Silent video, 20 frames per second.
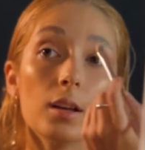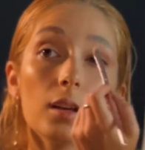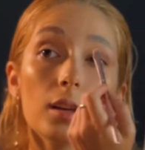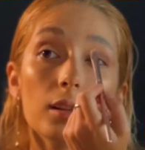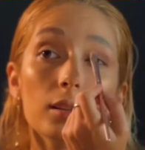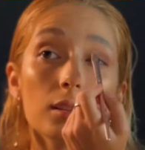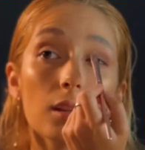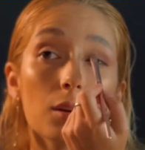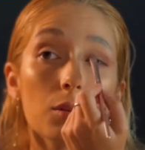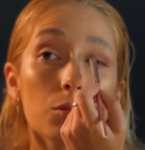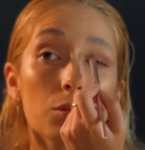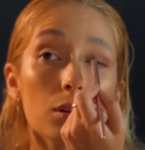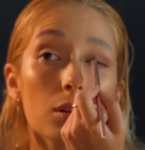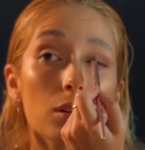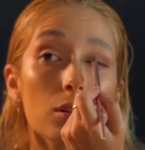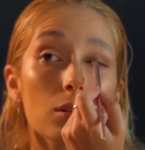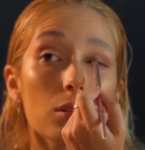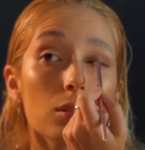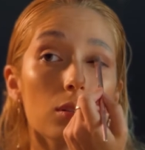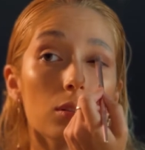and I will
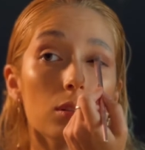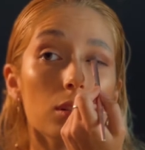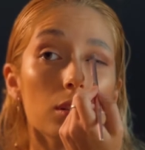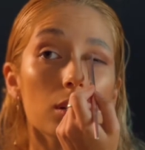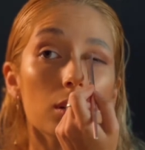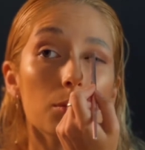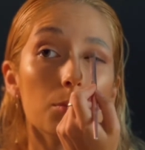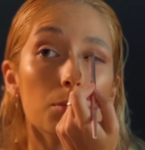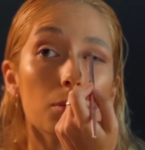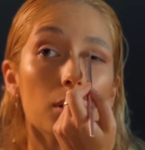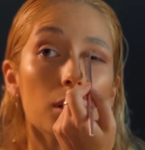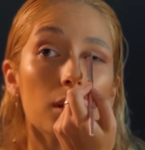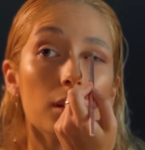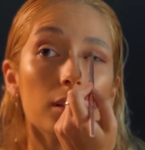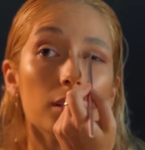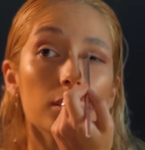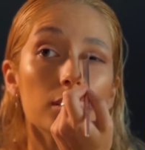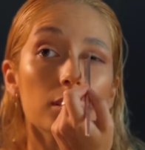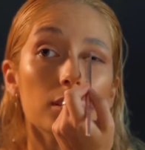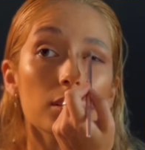only apply
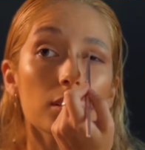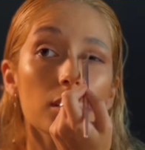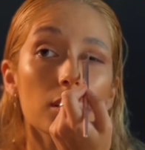it